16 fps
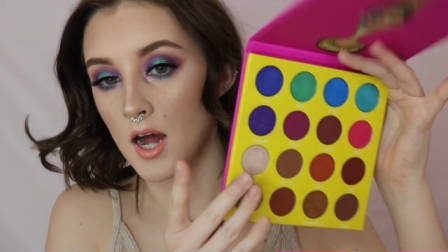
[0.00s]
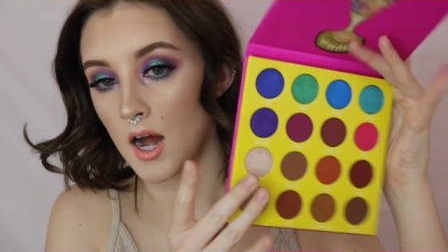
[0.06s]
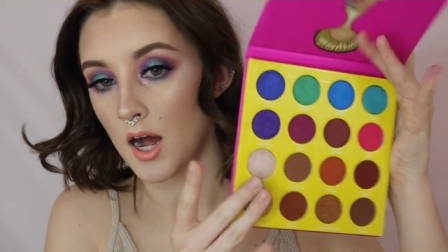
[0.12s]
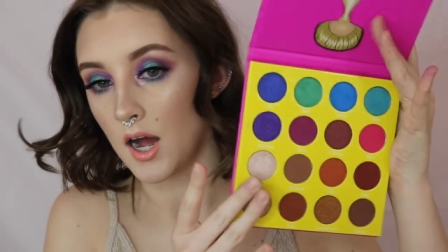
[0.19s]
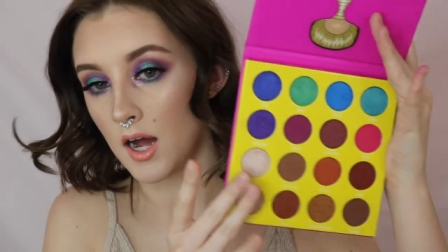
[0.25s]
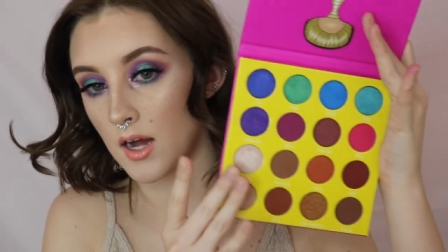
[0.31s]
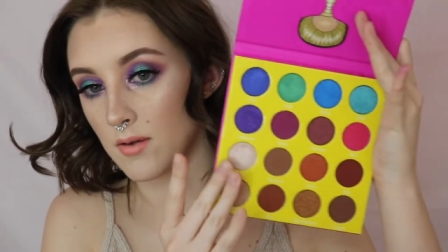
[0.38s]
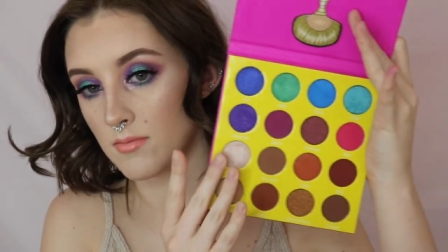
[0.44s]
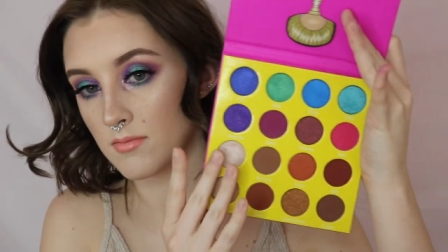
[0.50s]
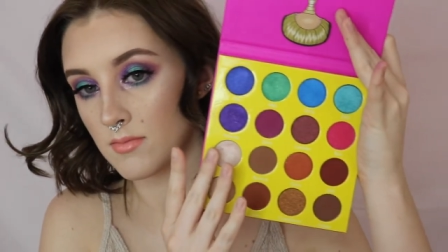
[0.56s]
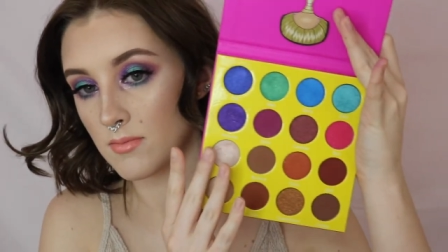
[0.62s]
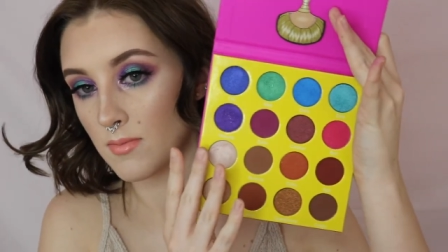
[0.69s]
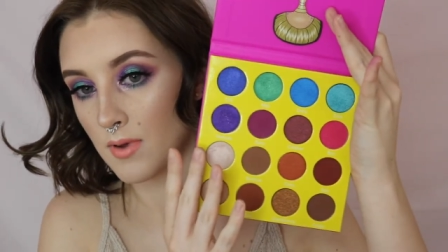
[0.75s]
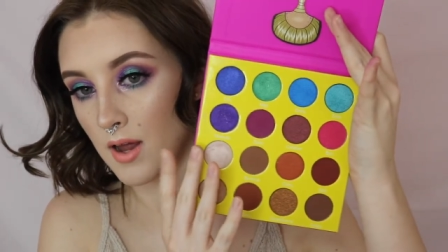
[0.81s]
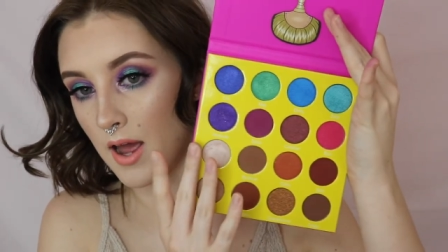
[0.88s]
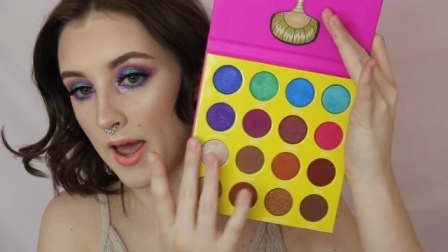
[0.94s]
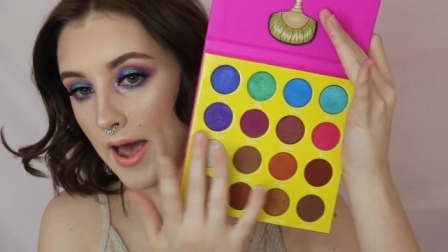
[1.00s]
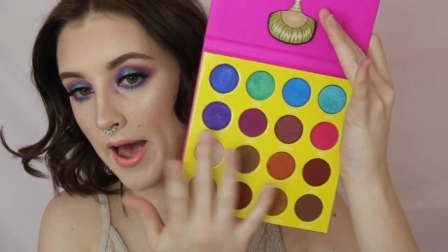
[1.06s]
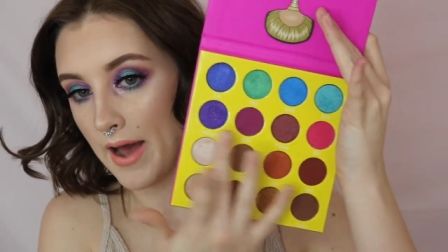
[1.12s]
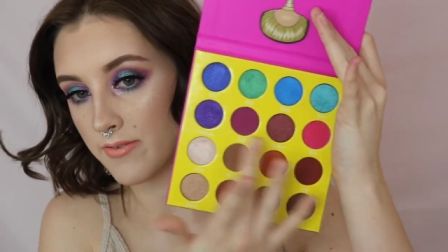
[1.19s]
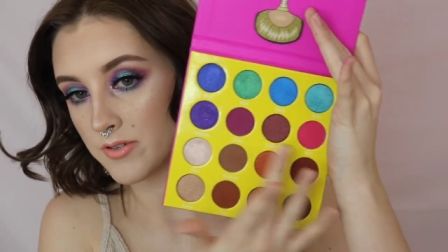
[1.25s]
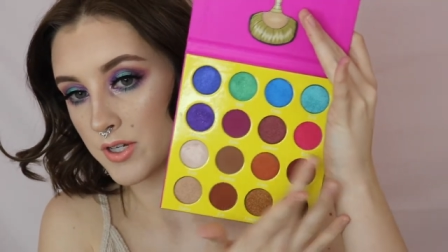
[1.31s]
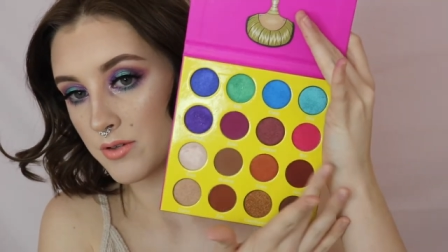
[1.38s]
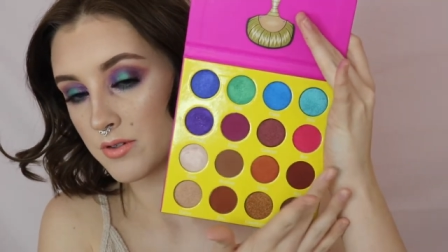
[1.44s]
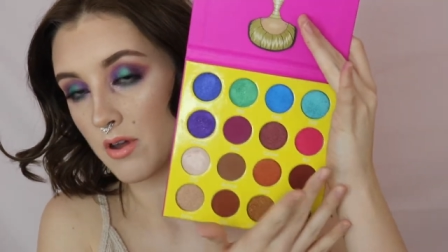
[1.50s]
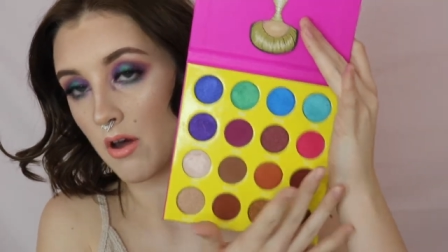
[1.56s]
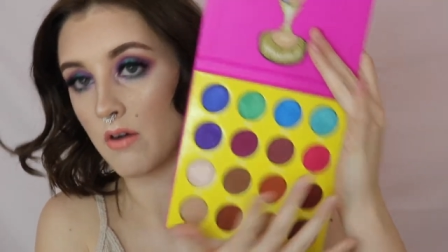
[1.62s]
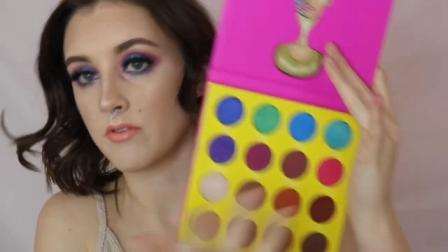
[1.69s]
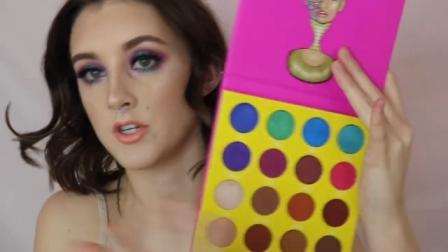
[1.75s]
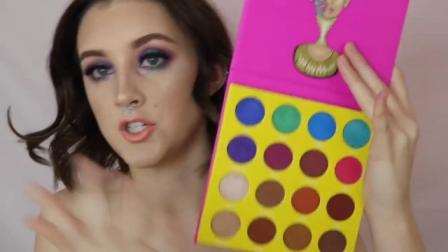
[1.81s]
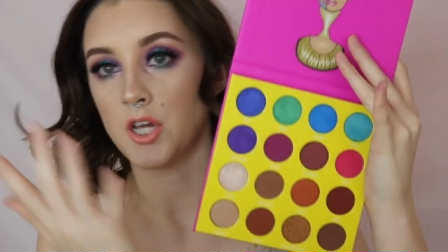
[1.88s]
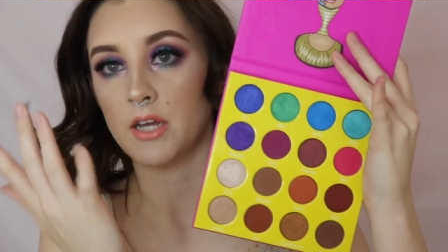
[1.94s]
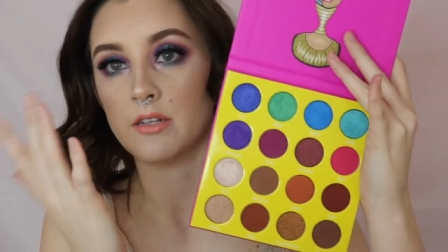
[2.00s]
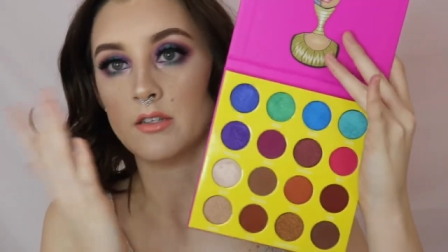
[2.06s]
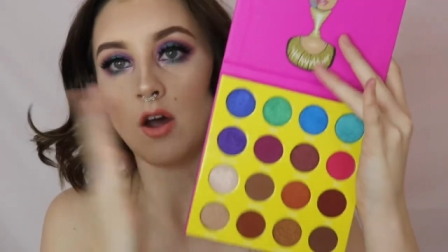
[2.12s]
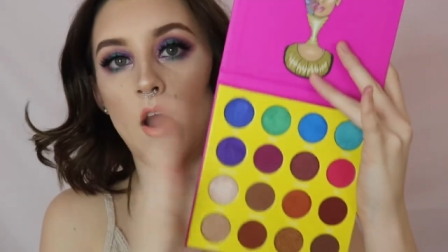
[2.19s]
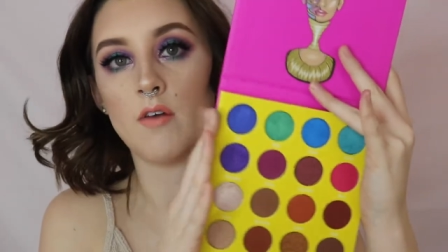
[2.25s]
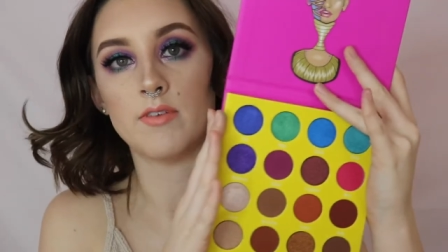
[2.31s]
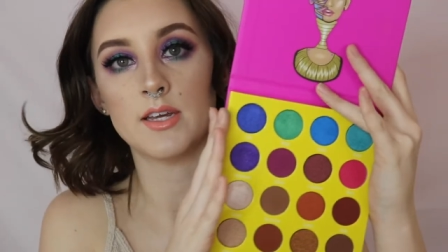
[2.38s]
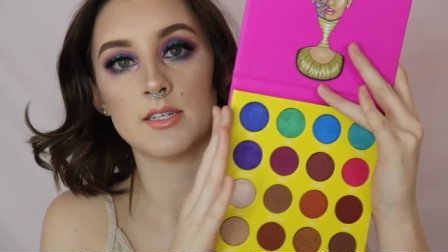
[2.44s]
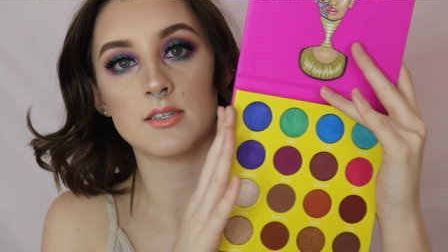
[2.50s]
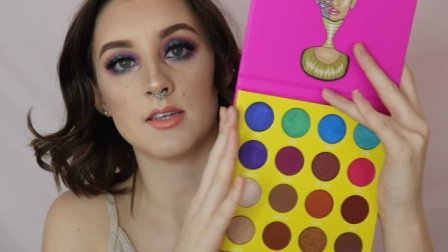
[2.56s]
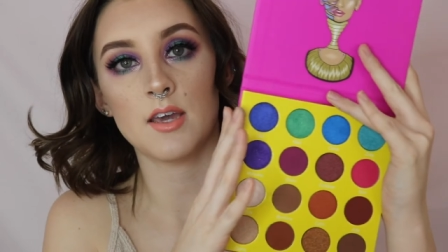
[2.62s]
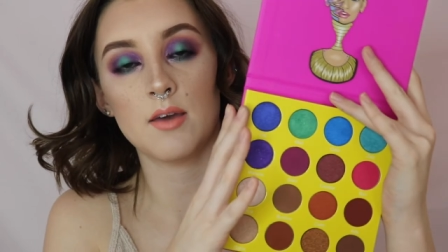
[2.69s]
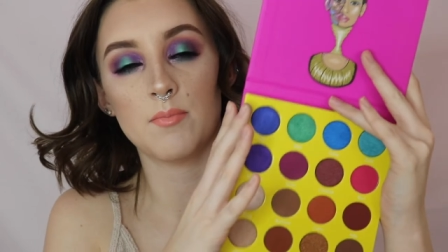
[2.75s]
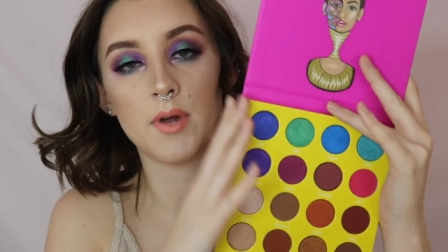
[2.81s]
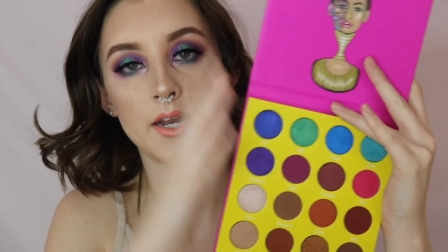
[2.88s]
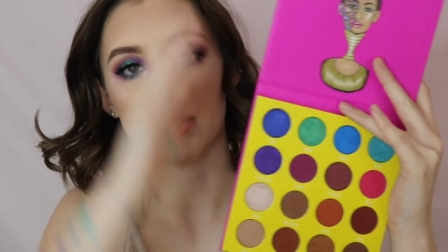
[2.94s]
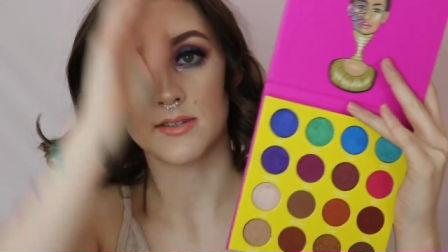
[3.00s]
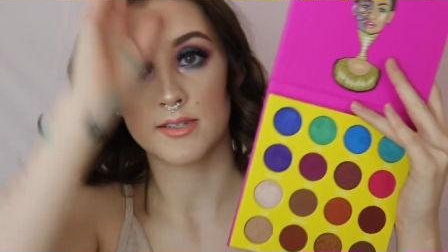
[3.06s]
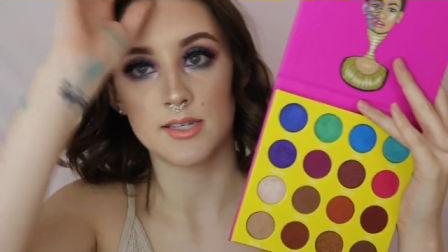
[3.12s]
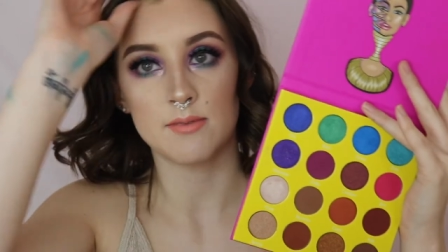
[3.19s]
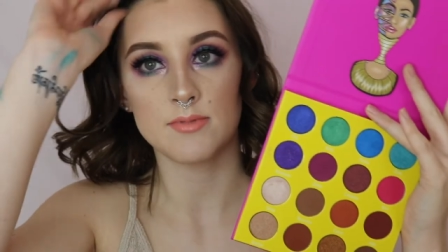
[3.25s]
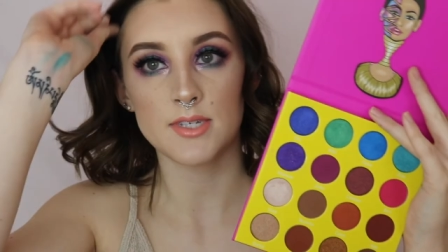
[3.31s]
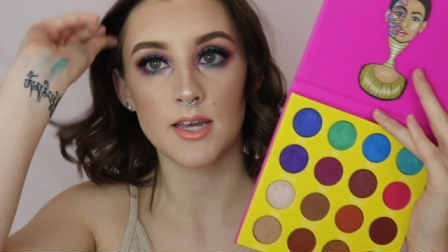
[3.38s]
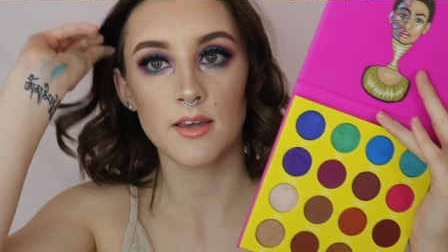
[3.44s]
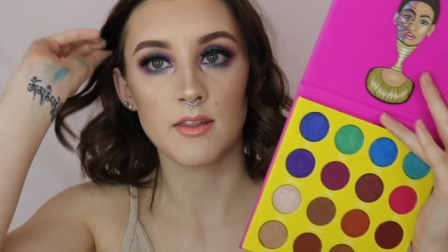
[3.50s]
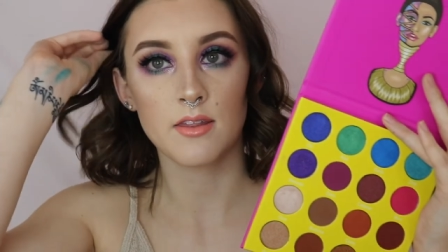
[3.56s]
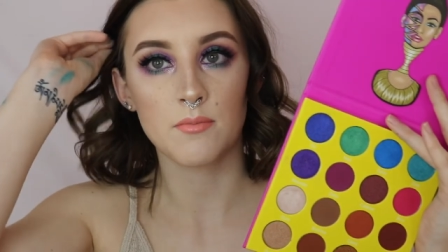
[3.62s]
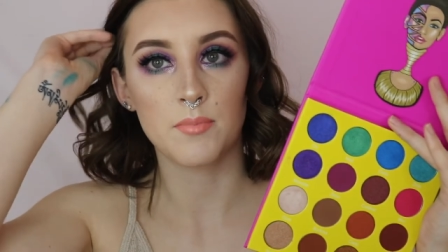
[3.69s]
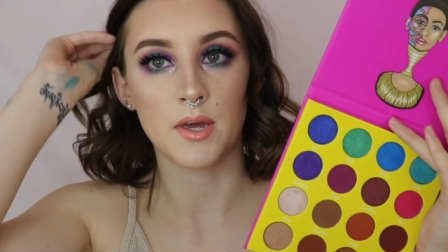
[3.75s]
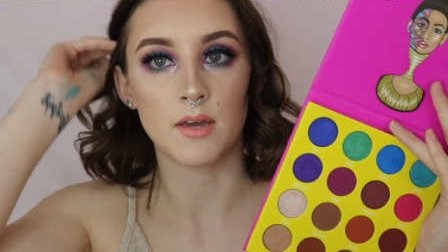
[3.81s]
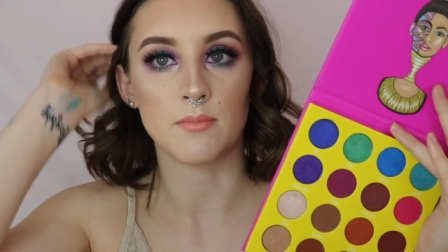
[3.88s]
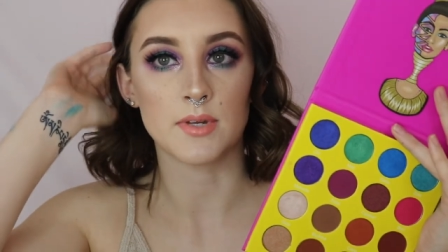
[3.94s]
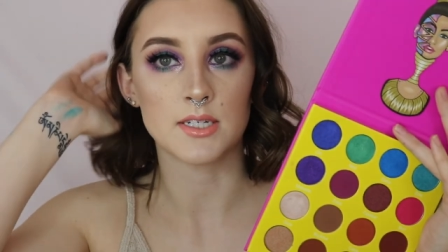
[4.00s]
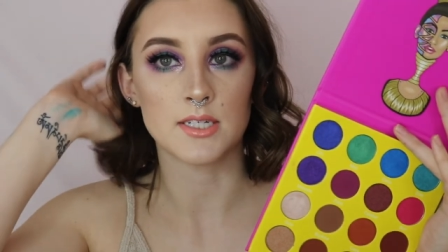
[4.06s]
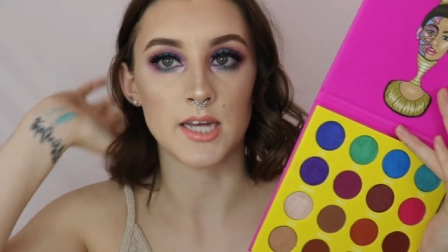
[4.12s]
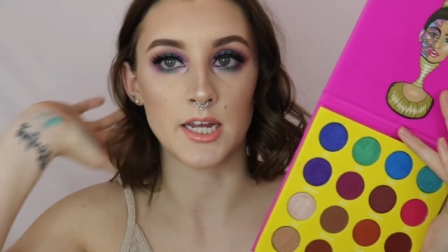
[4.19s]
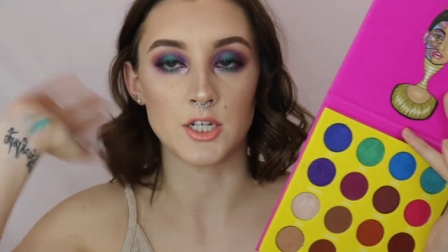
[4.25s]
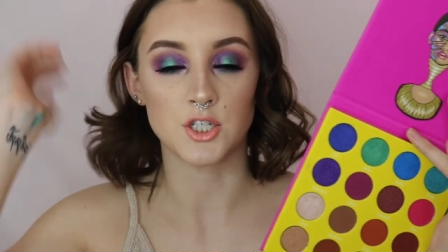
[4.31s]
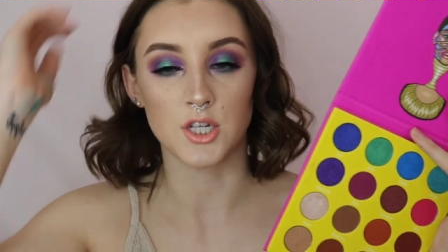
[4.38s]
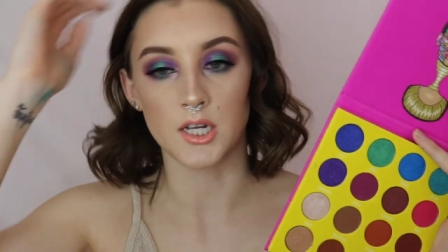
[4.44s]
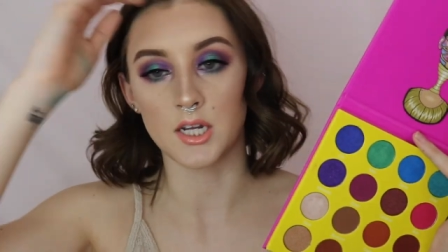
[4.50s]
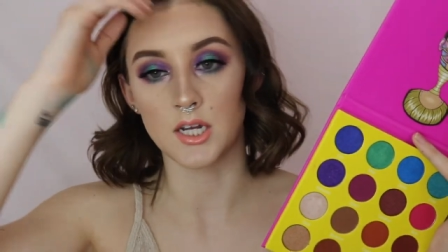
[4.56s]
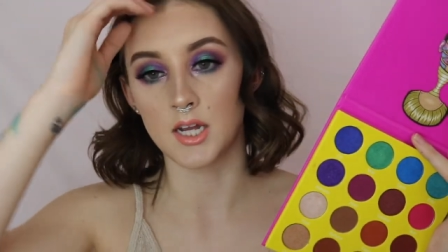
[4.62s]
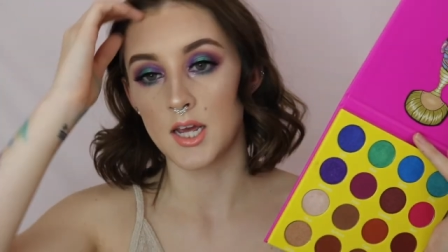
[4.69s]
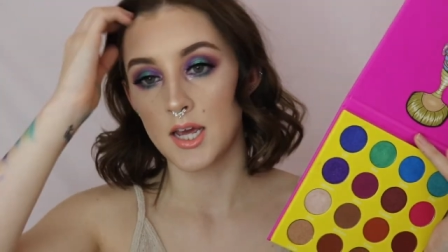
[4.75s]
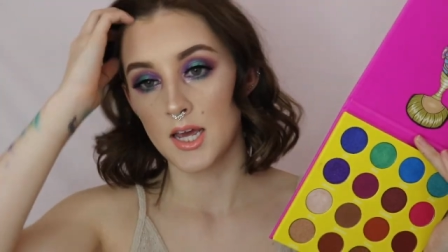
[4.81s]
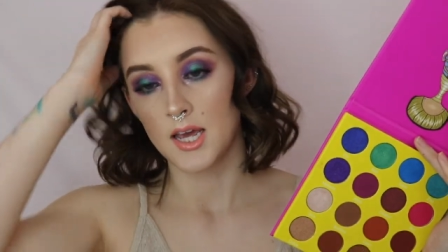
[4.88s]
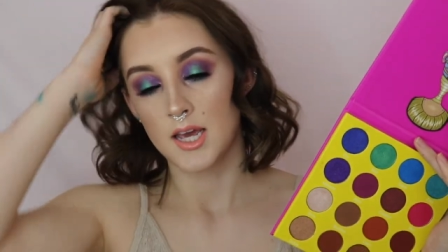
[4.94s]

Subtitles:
I have to use all the shades, obviously, but it seems like the pigmentation